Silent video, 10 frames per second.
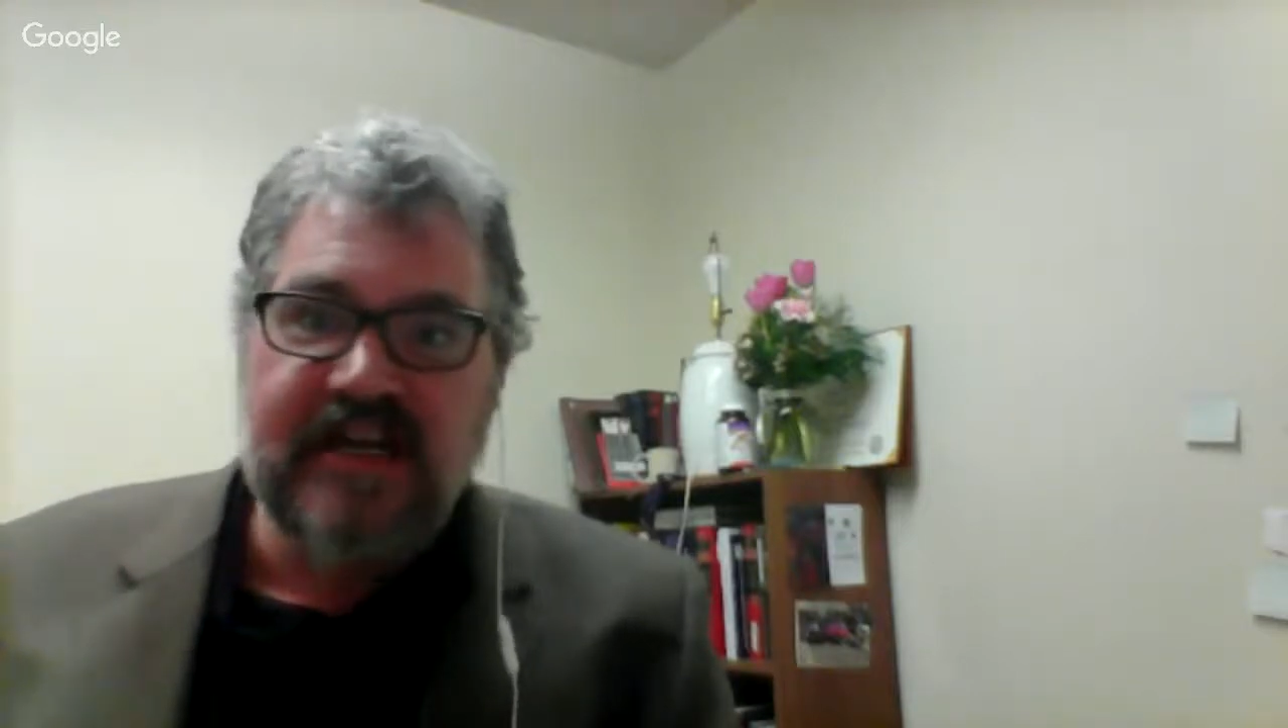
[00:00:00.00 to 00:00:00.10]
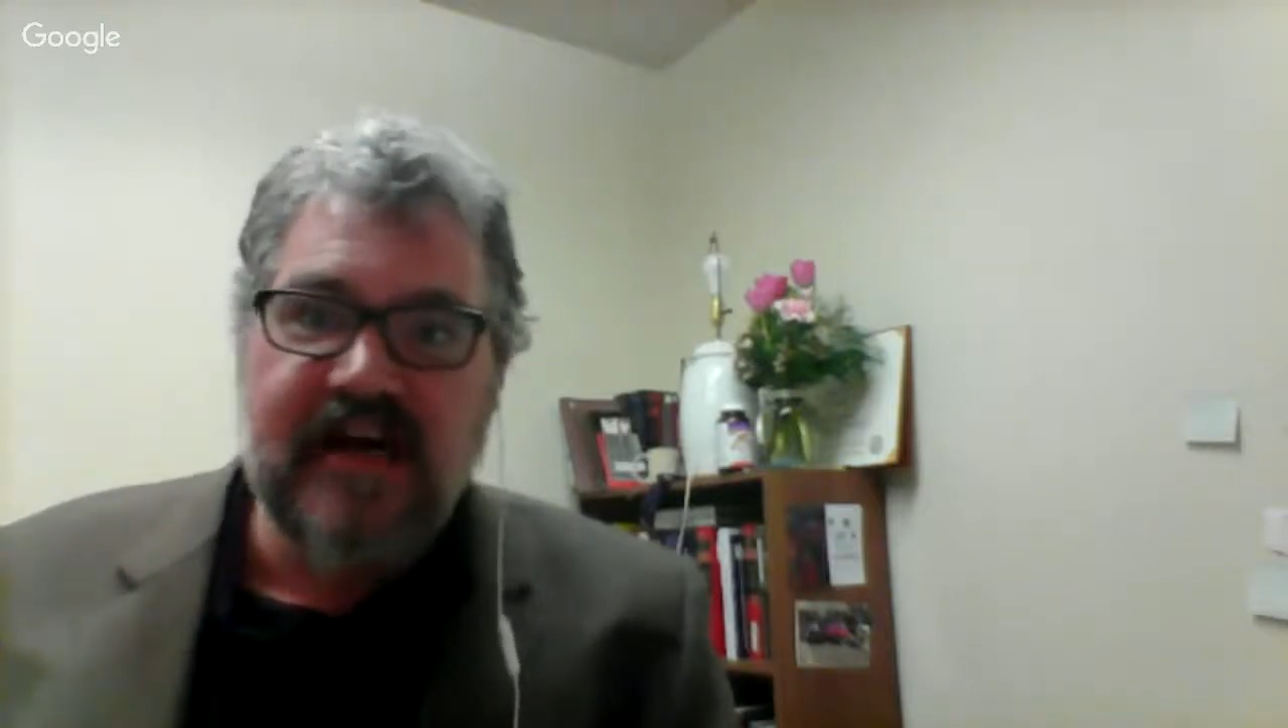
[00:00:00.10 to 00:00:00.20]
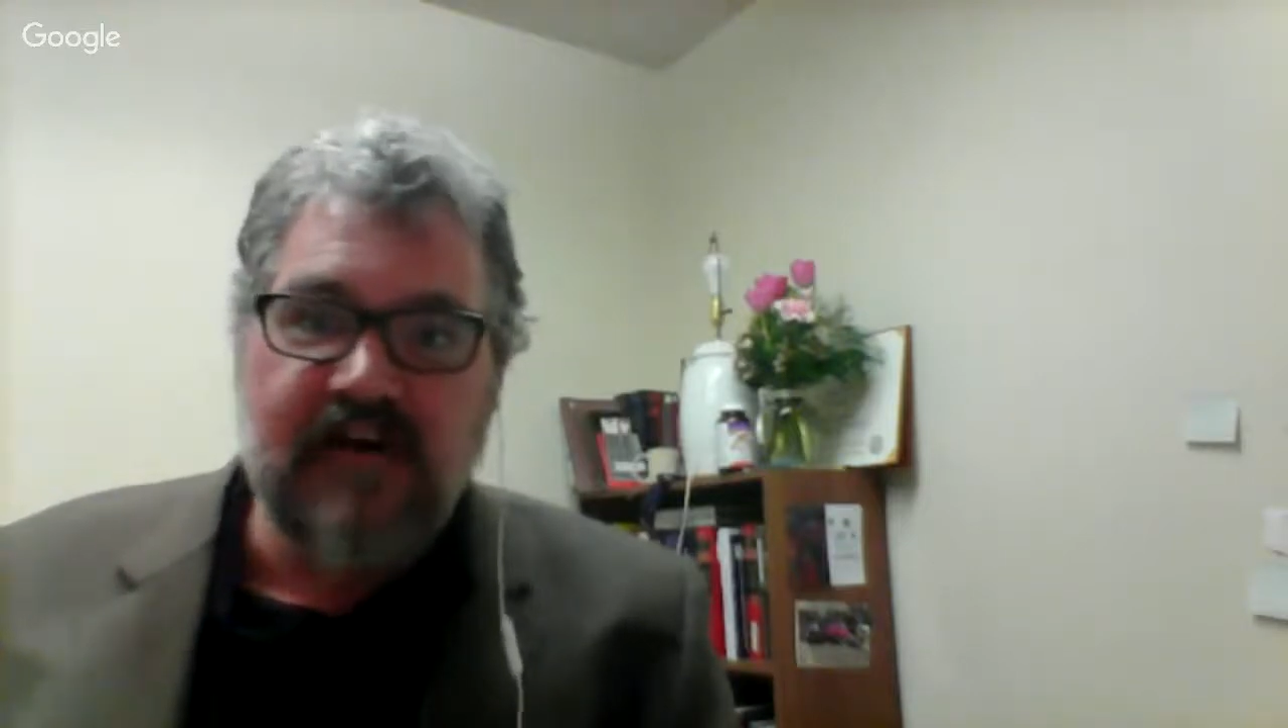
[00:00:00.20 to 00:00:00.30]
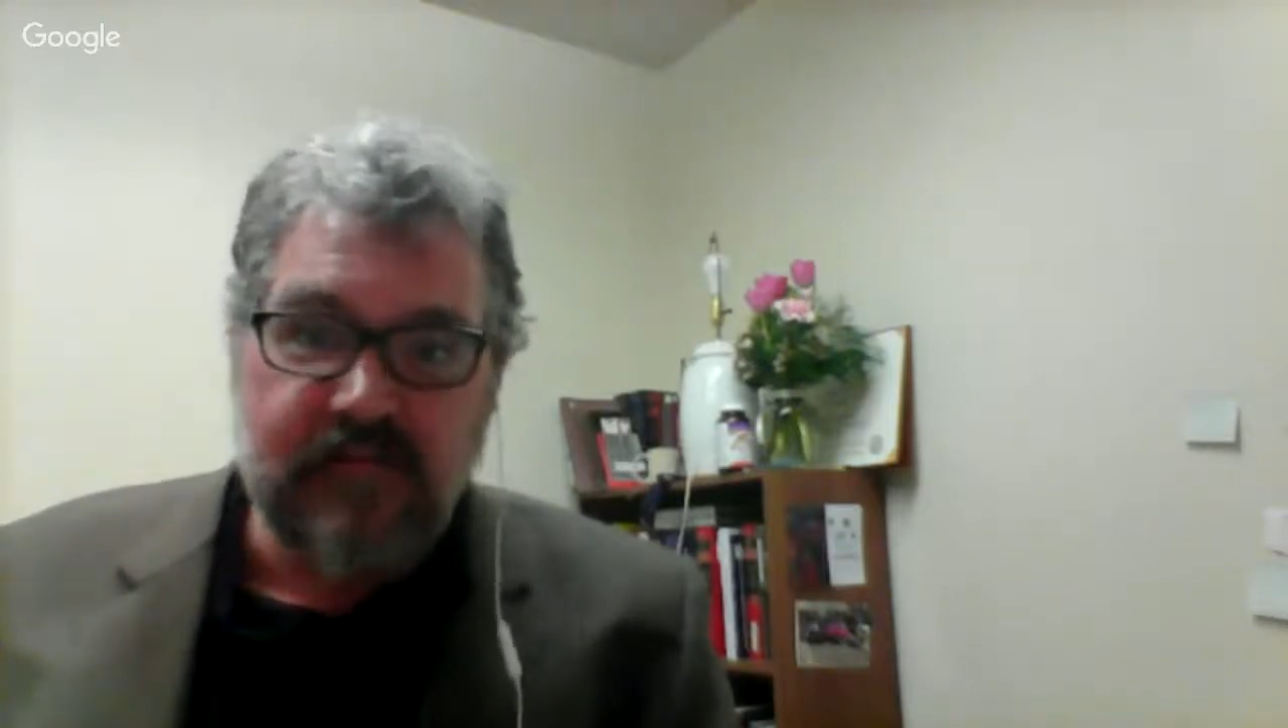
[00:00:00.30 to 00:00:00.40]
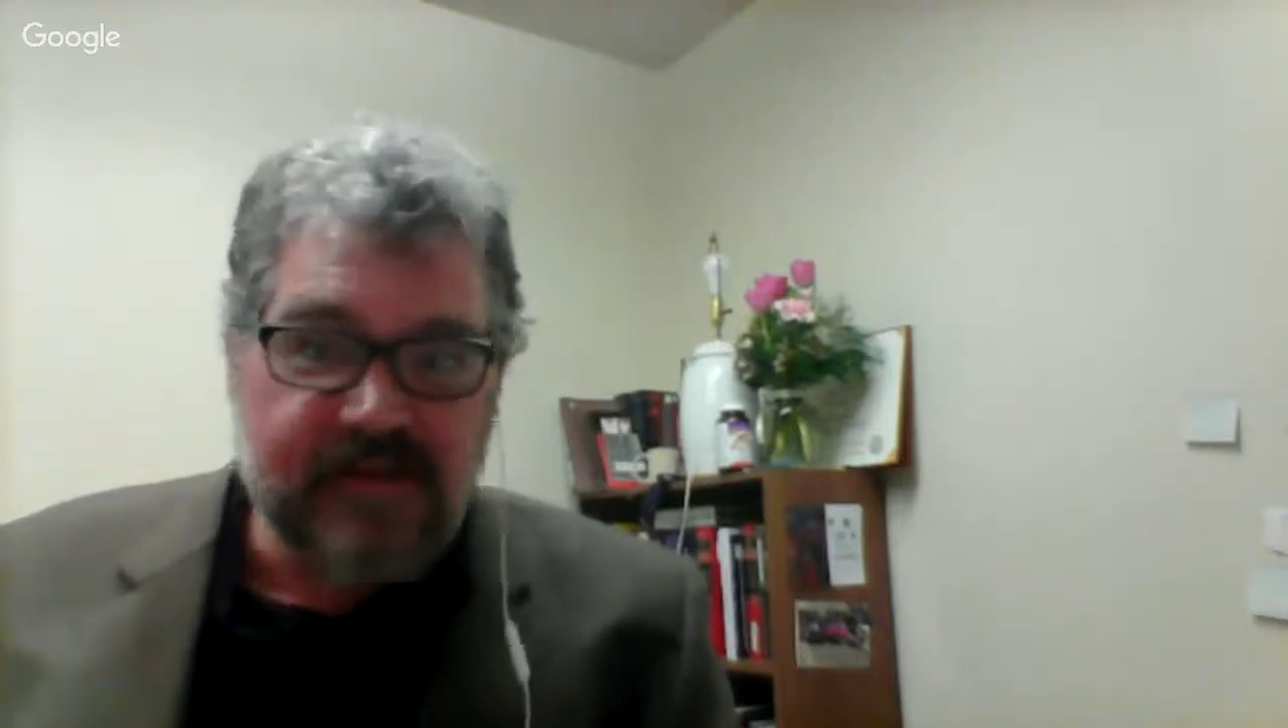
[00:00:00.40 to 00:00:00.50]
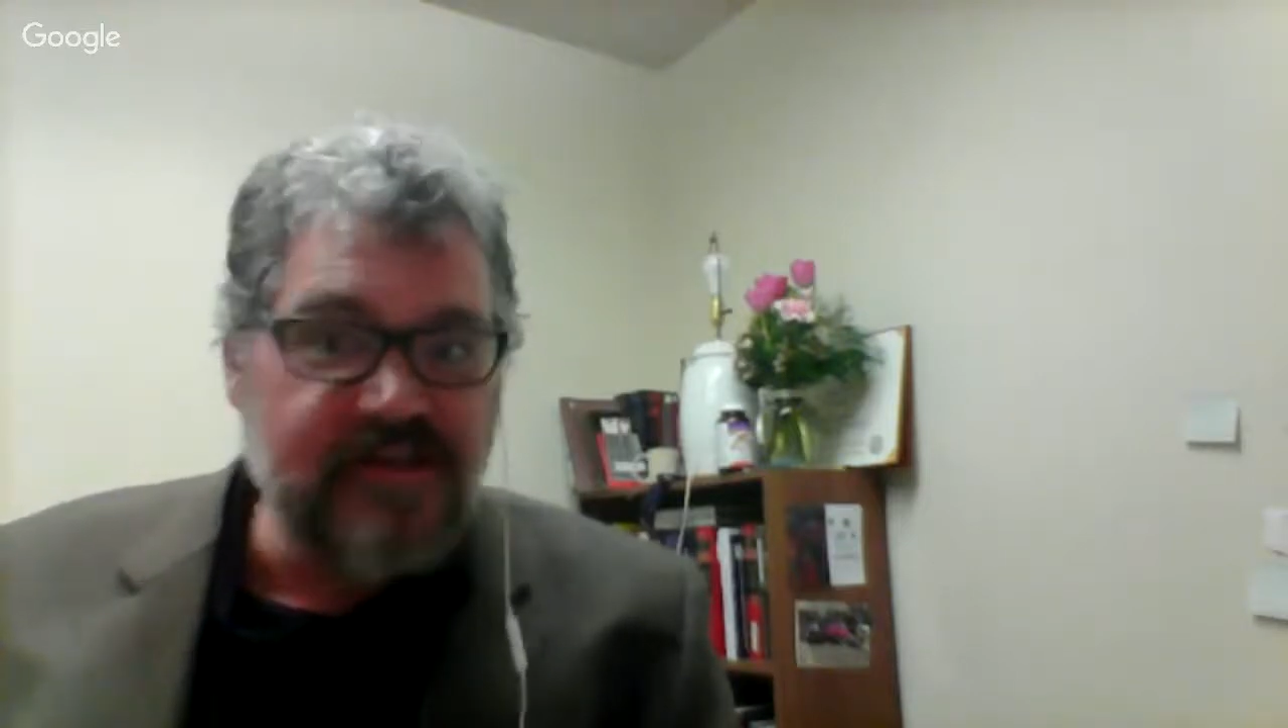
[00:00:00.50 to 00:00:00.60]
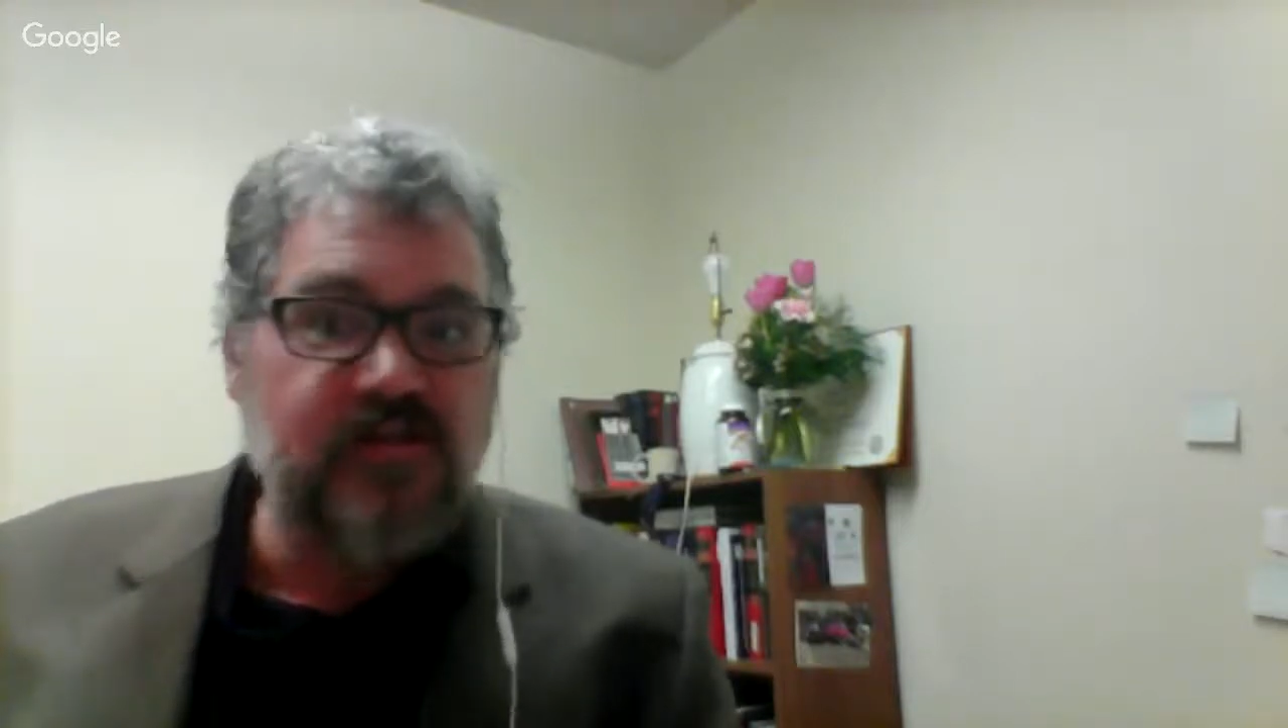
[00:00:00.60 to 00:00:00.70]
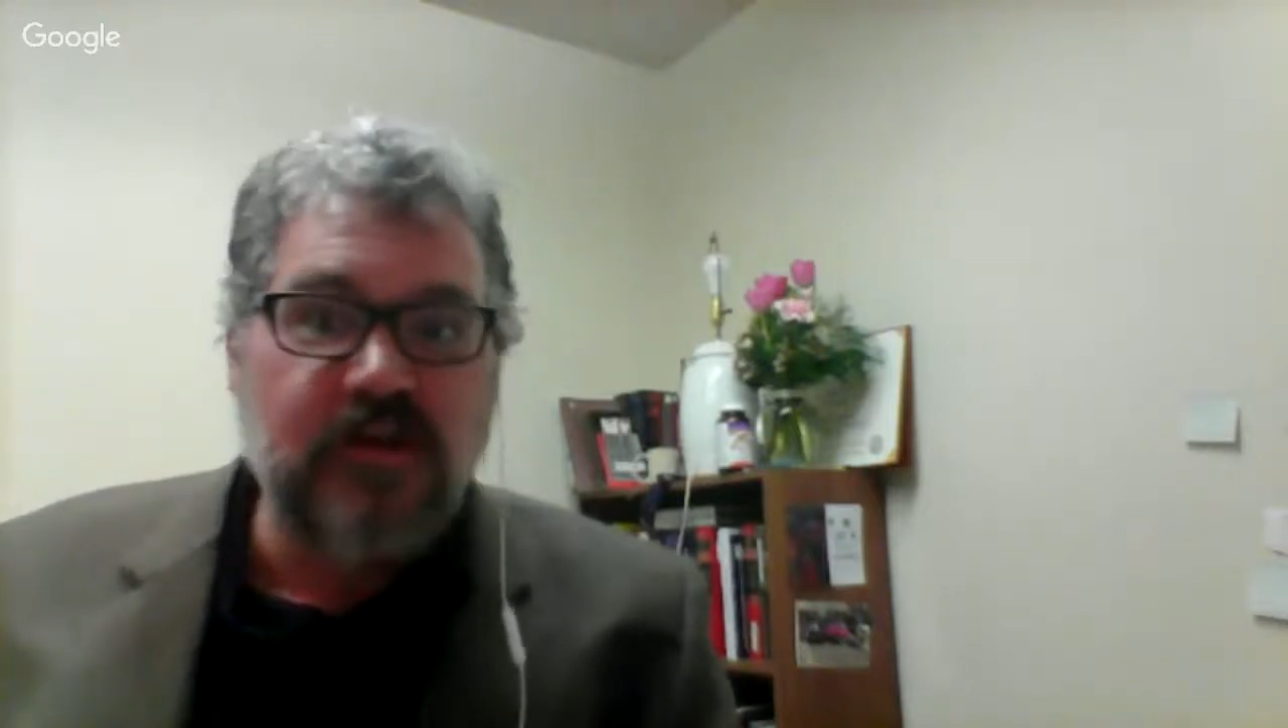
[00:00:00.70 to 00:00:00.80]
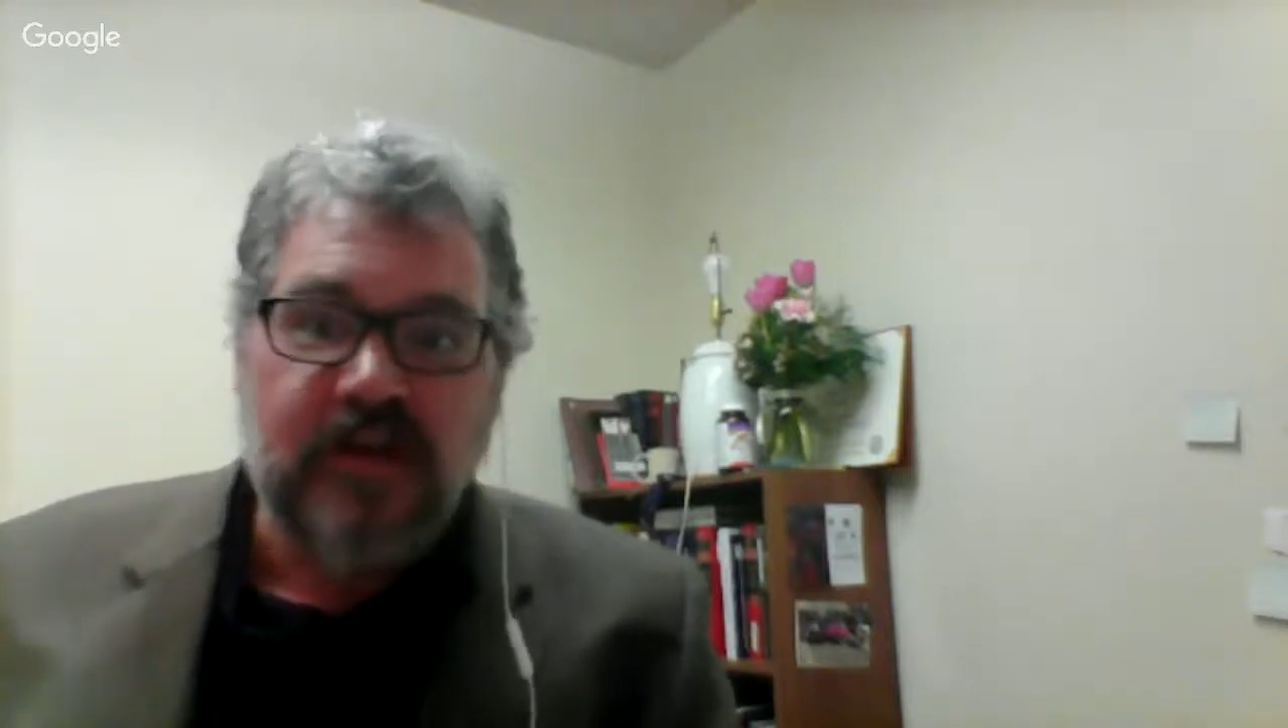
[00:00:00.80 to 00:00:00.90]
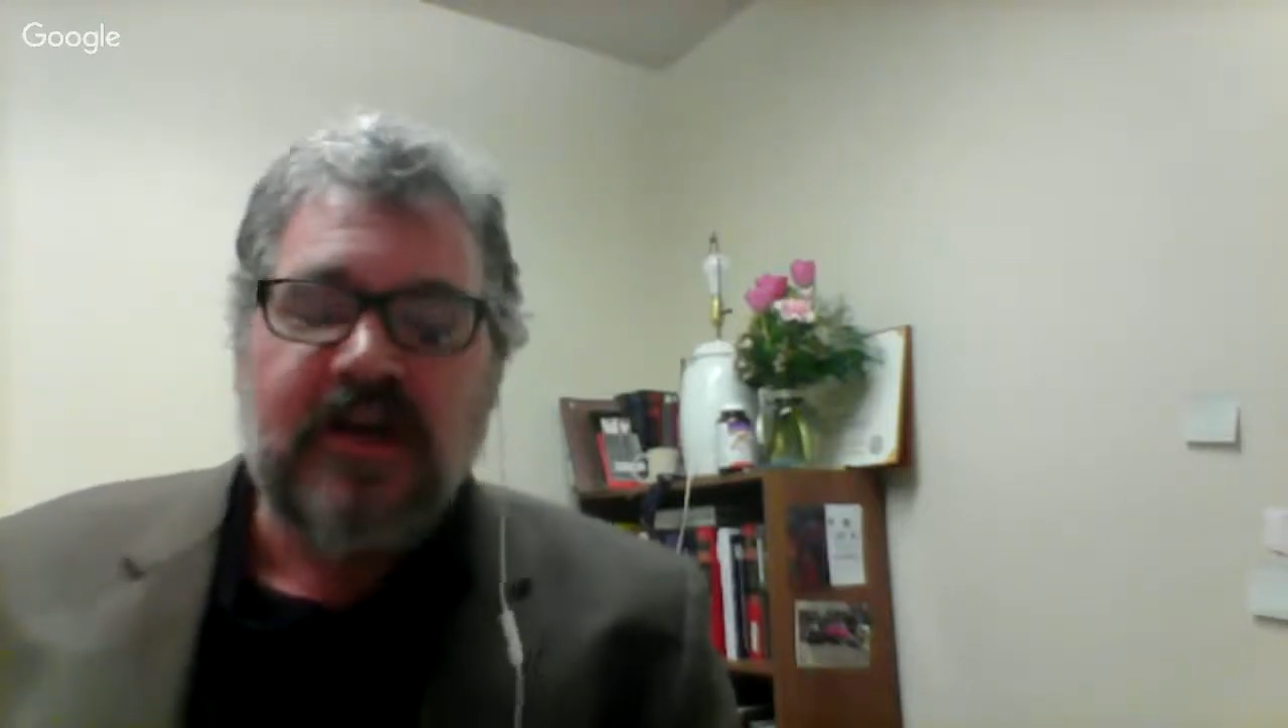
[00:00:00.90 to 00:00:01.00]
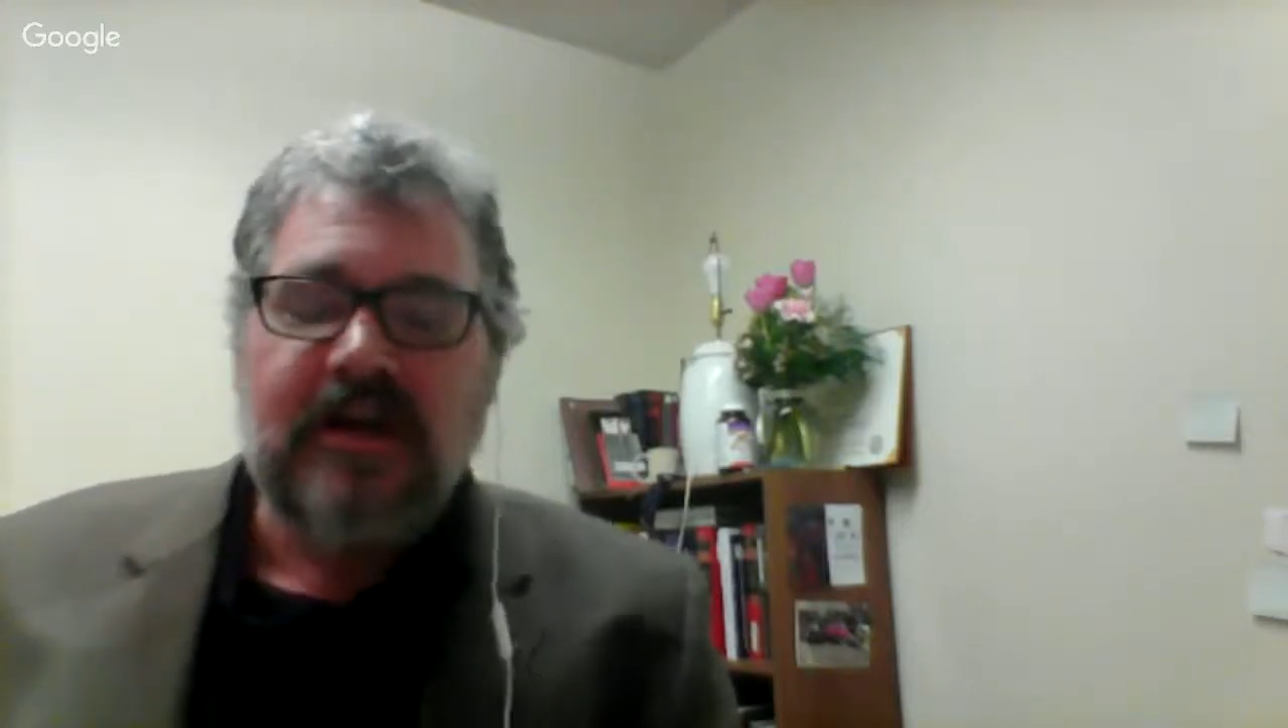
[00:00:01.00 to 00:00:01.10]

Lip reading: governments will